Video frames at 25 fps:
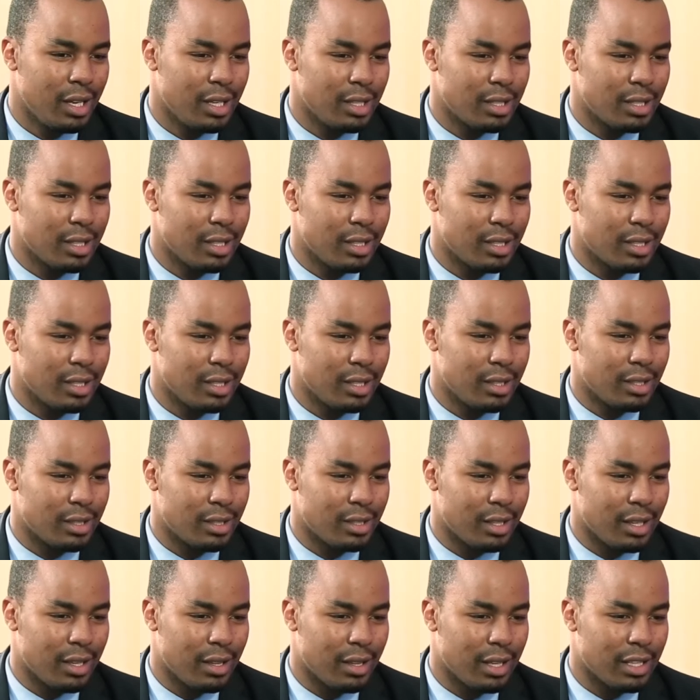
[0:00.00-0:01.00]
it's, it's,
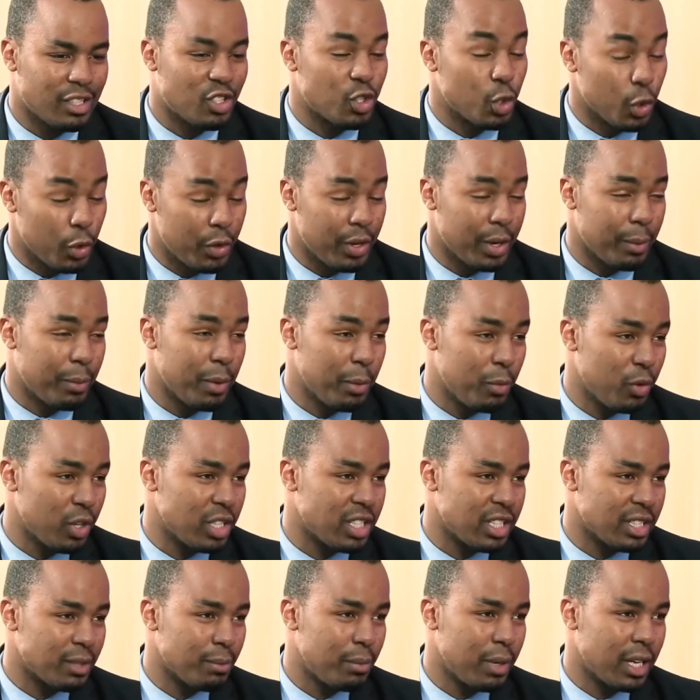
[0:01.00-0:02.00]
it's the story, people are
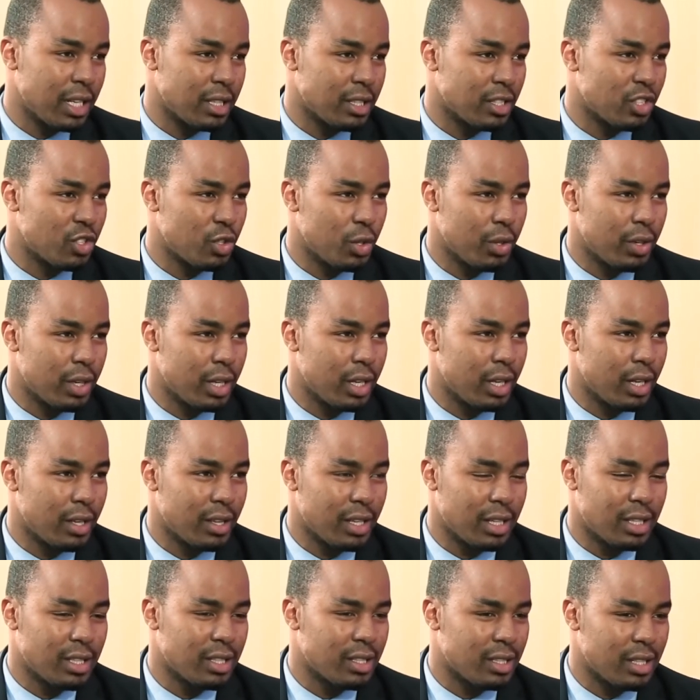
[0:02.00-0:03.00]
just buying the story. I
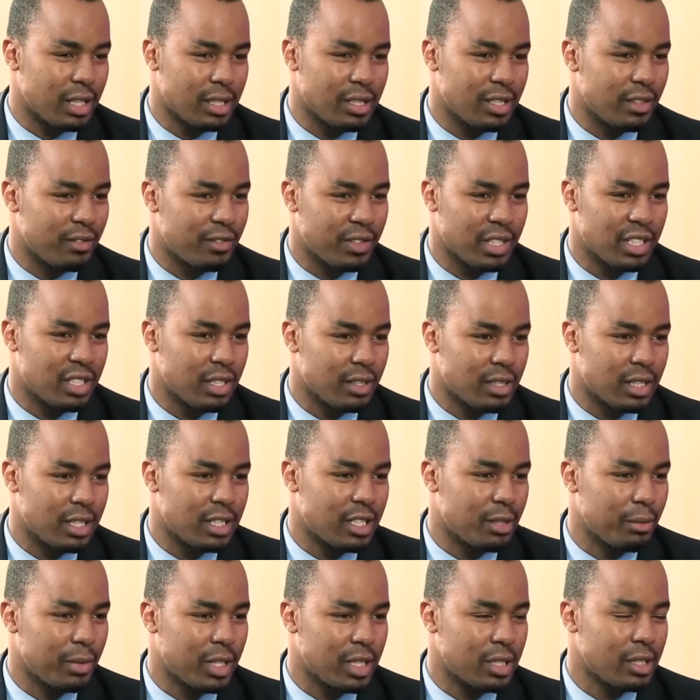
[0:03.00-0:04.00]
think it's just investor
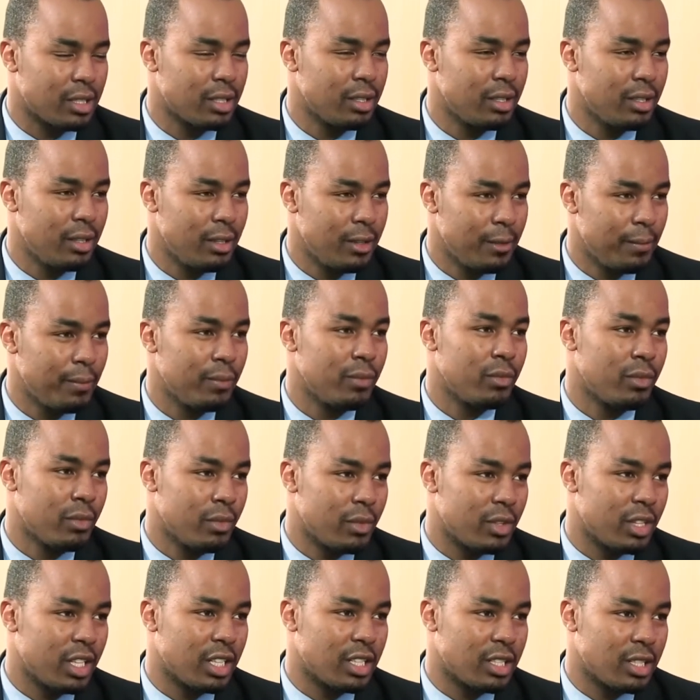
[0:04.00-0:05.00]
sentiments
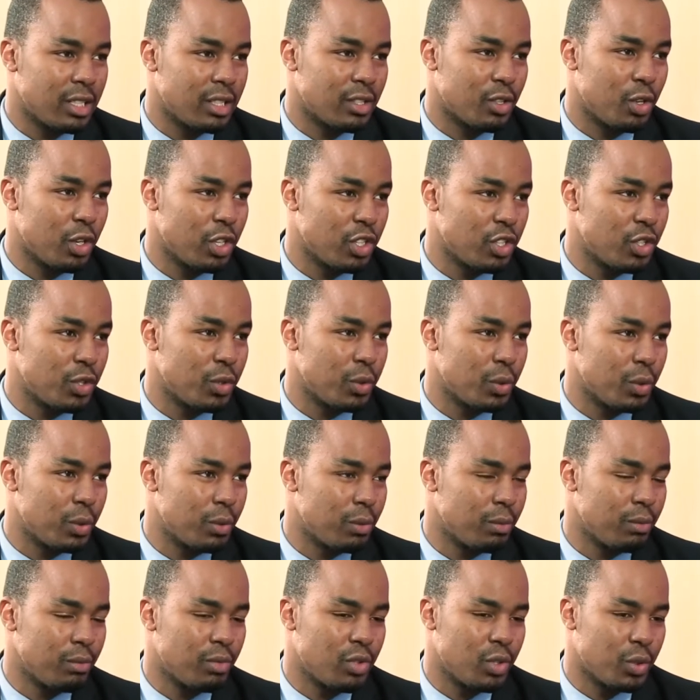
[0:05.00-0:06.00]
that it's going to,
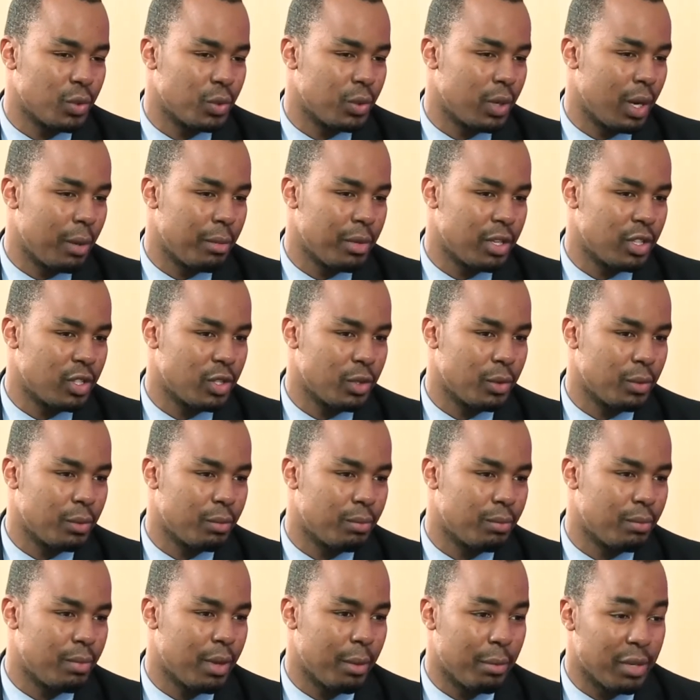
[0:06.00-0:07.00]
to I mean, to
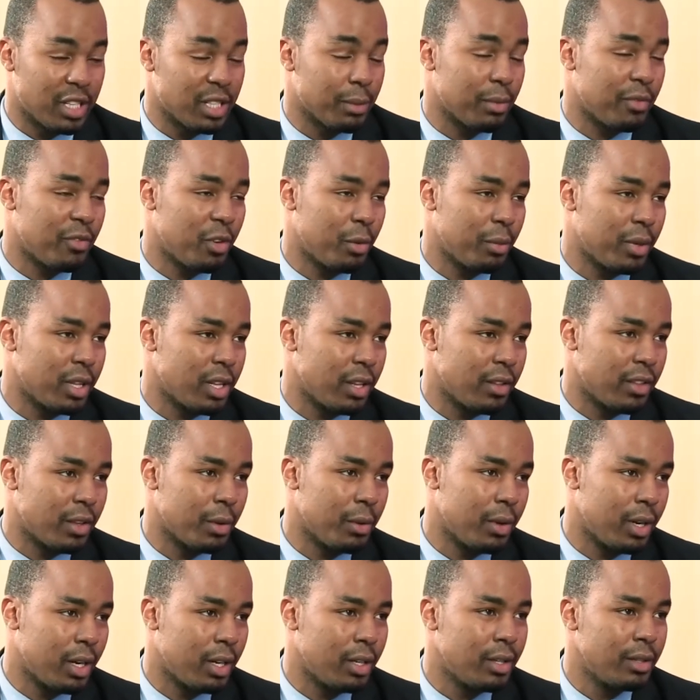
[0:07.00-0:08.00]
be a better performer than they
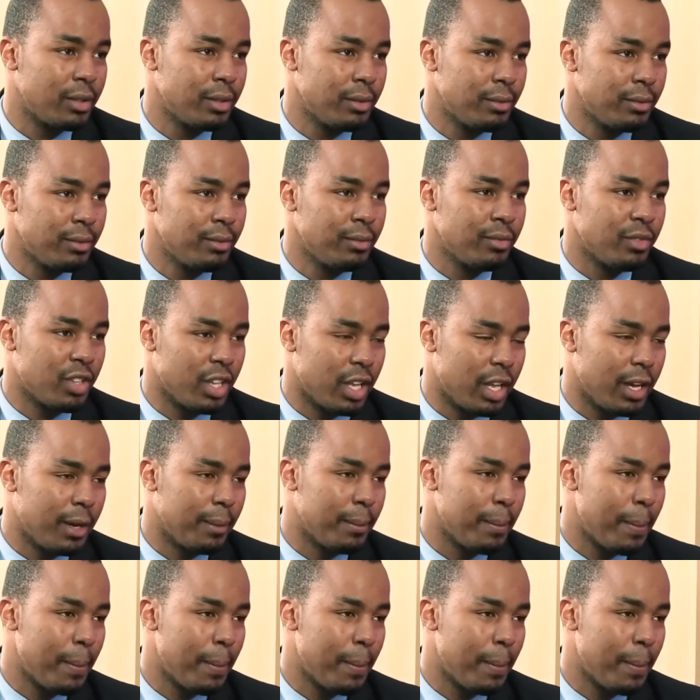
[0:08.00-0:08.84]
were. Mm -hmm. Yeah.